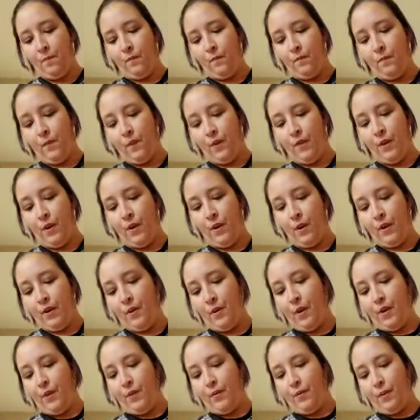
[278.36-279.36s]
If you hear a
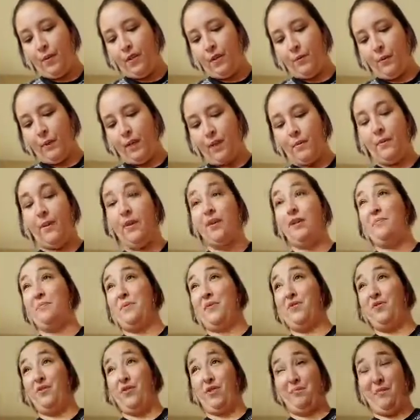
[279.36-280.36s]
lot of noise, it's because my
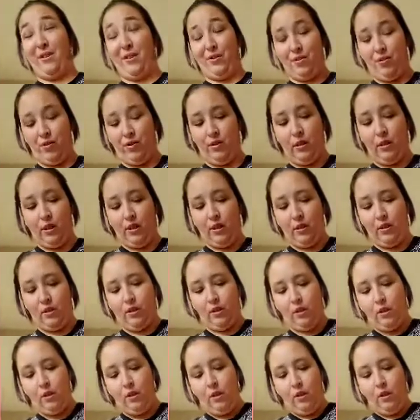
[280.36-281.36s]
husband's trimming
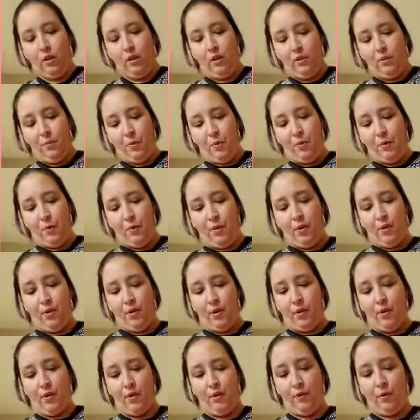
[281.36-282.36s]
trees before it
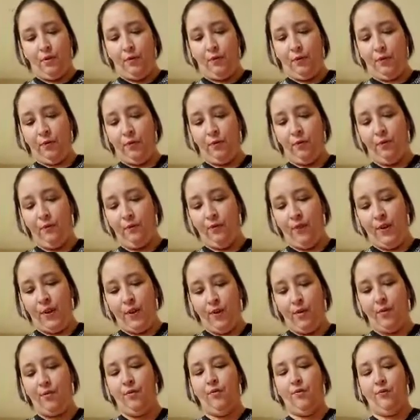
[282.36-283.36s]
starts, you
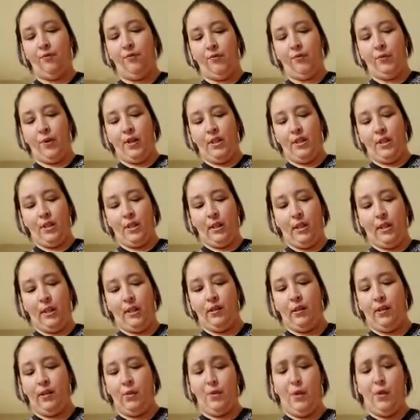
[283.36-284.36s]
know, freezing.
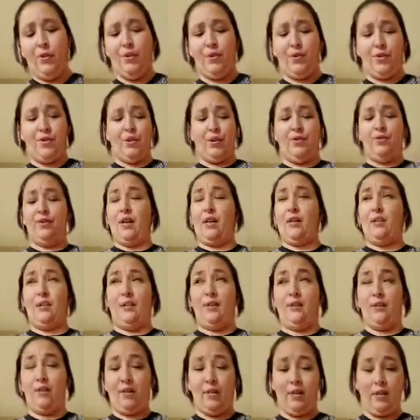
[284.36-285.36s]
And the weather is so nice
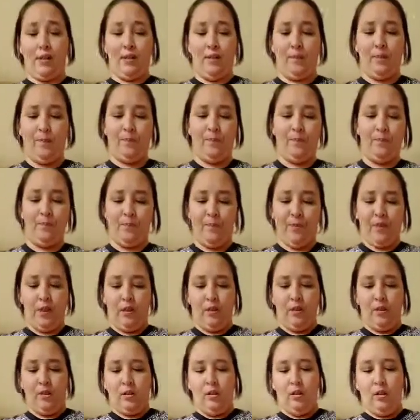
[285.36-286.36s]
here today.
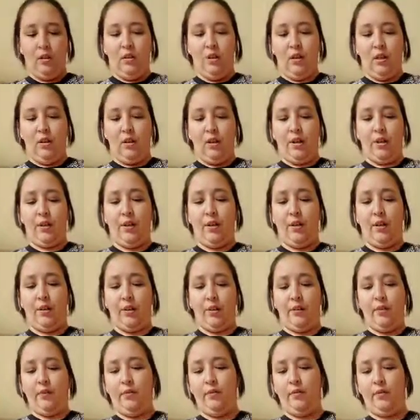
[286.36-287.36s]
It's a
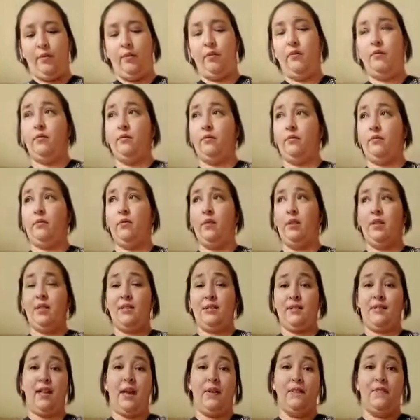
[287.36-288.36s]
good
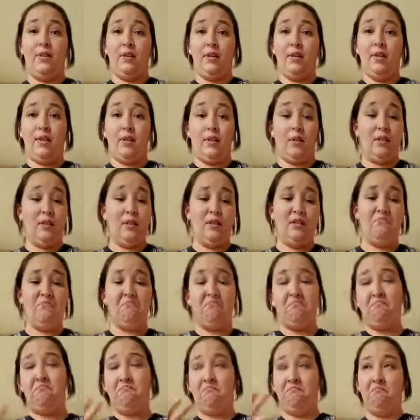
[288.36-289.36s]
72,
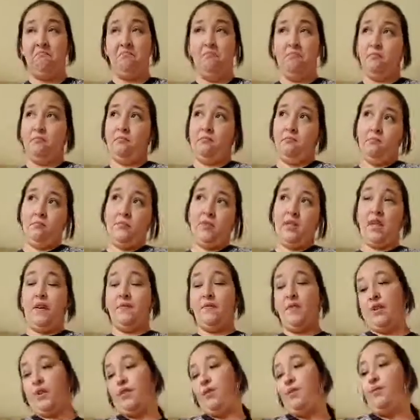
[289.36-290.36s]

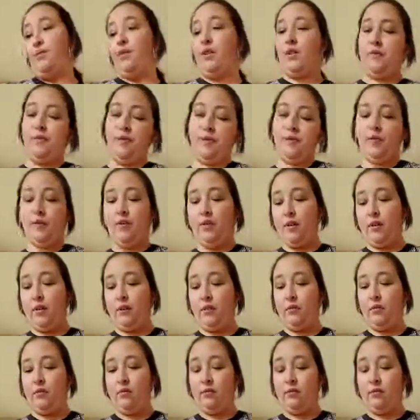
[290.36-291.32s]
73 degrees.